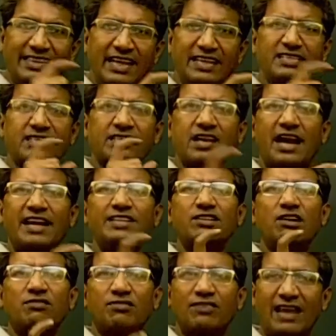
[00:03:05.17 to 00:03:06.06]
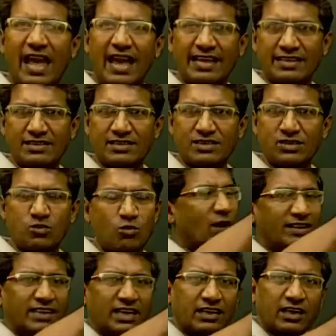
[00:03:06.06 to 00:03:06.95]
this kind of lines
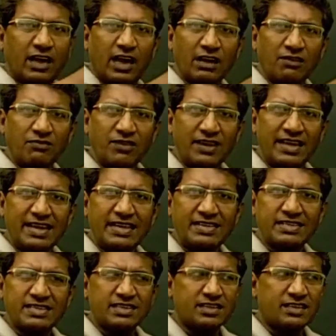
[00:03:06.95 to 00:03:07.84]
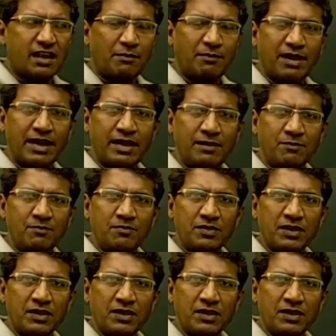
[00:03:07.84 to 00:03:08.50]
where the curve is coming